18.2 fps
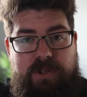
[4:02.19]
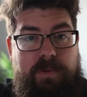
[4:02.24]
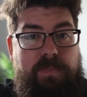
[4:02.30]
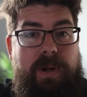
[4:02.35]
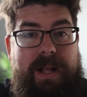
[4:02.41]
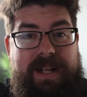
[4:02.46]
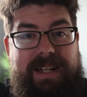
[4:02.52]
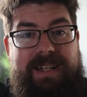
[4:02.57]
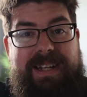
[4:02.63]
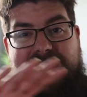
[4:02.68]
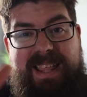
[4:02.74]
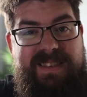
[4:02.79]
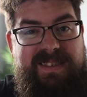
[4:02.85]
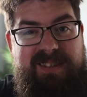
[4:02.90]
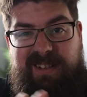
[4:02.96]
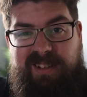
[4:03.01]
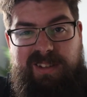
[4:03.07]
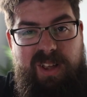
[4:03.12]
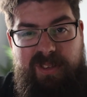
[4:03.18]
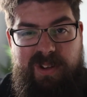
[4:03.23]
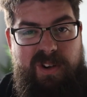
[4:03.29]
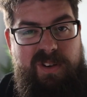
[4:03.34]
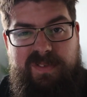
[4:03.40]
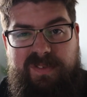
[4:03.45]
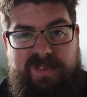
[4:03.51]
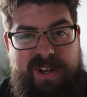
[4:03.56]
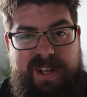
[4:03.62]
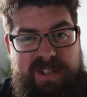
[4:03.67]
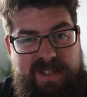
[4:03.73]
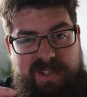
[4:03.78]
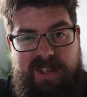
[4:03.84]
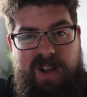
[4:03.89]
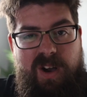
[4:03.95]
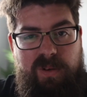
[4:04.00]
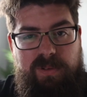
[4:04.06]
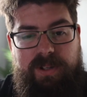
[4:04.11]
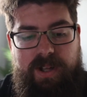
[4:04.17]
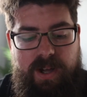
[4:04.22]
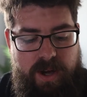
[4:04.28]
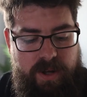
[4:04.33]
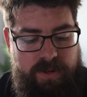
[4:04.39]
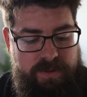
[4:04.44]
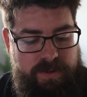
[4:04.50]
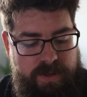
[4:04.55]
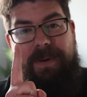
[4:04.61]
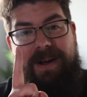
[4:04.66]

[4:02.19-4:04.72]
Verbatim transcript: So he put like a lens cloth over it to hold it on.